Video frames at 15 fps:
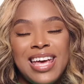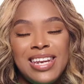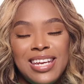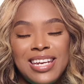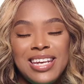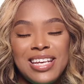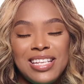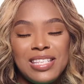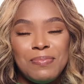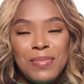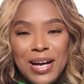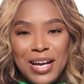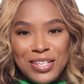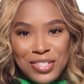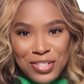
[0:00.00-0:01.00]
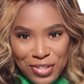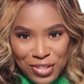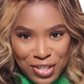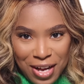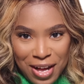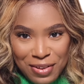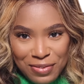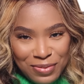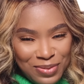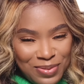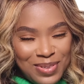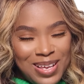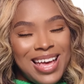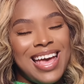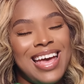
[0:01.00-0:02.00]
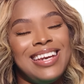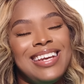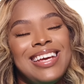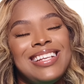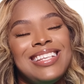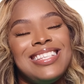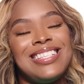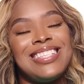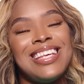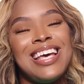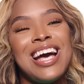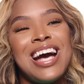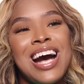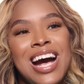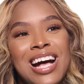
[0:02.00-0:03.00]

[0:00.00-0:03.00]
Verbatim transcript: And it is by Xerjoff. And it's